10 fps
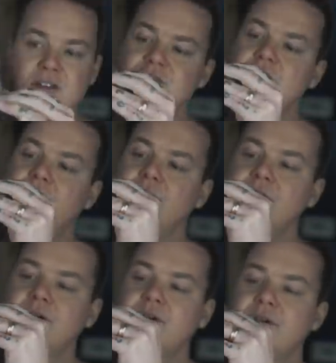So
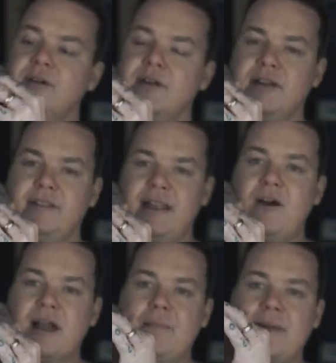
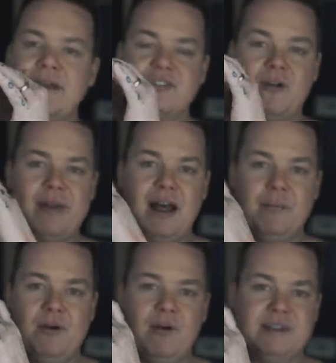now I can place it on my
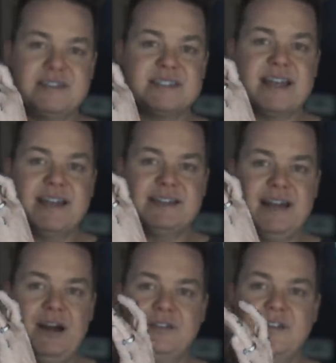elbow and stick it
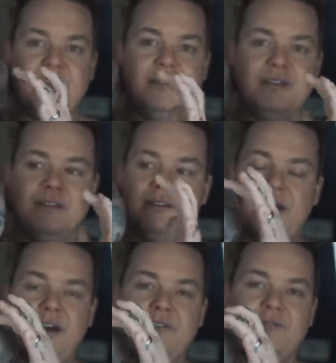down
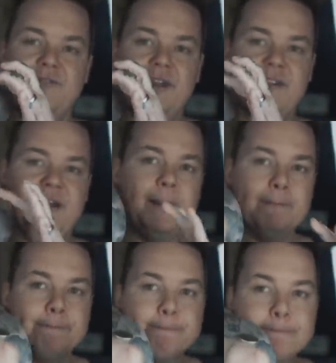tough, like that.
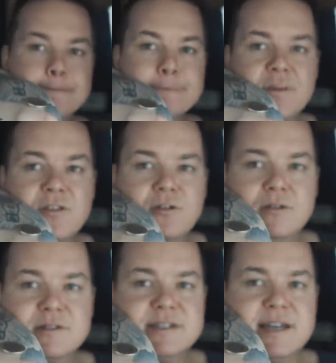So you
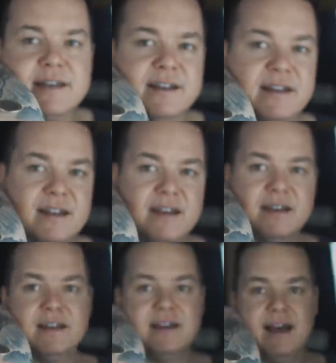will see it.
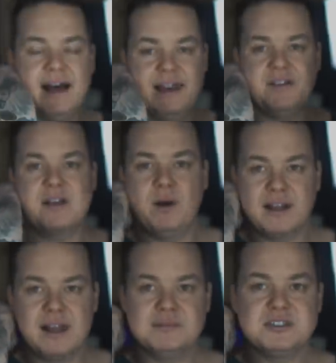And if it, when
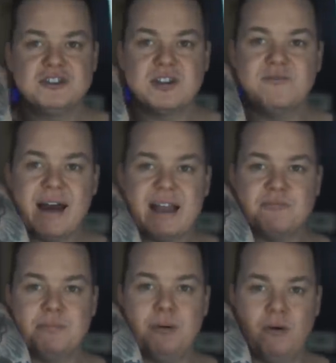it comes to just the
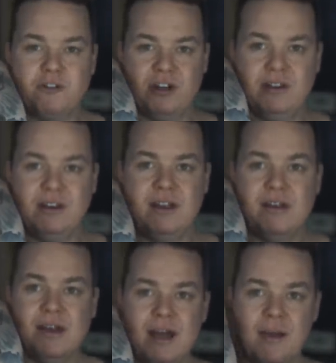vanish portion,
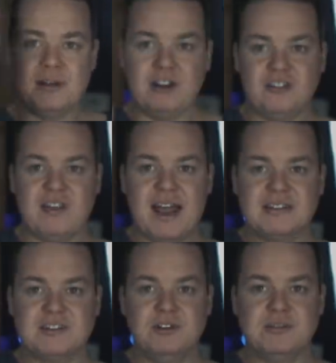I'm gonna just
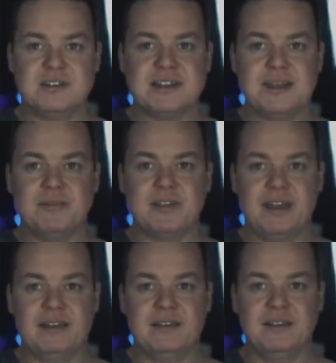execute the same
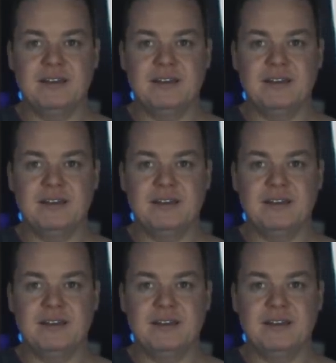thing,